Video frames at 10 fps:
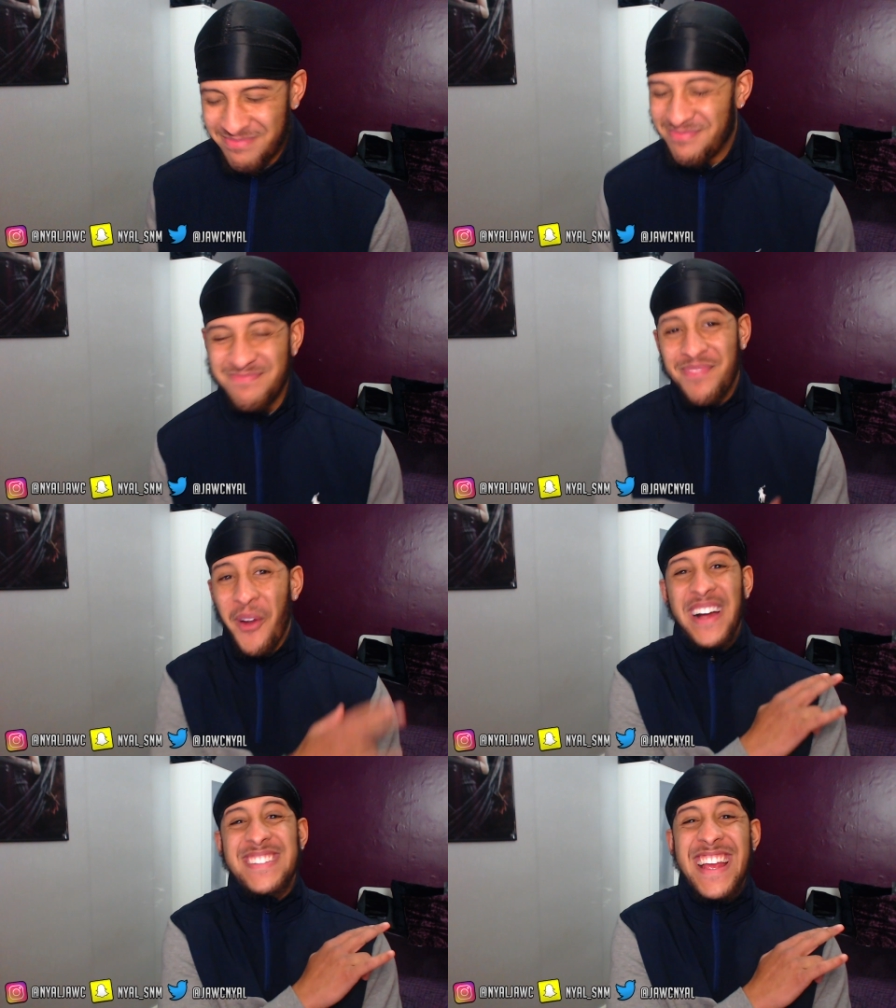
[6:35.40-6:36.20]
bro,
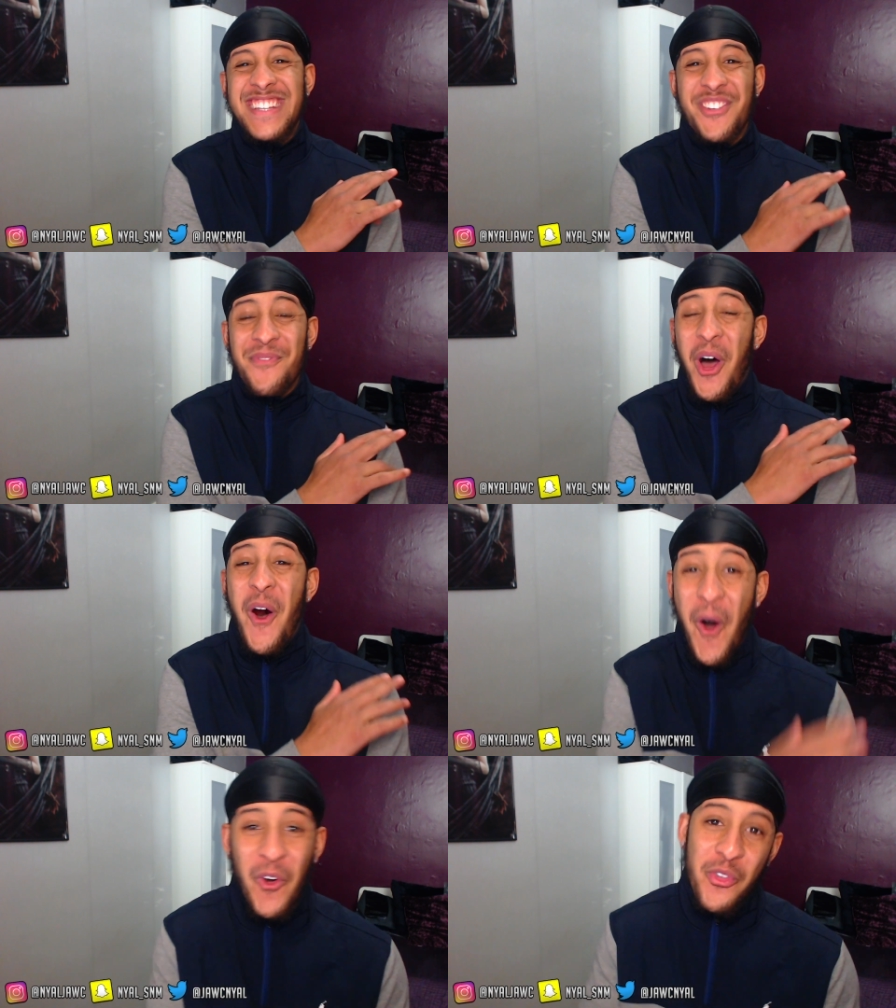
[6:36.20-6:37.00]
that changed up the
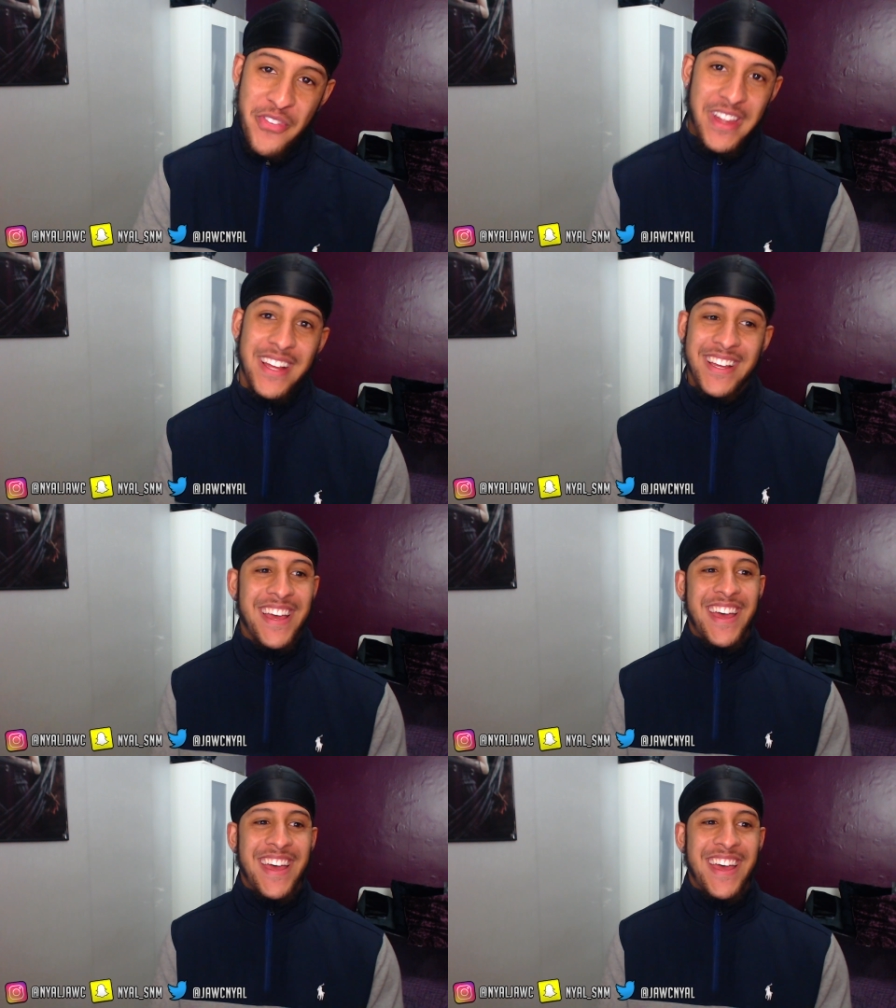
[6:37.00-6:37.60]
whole thing.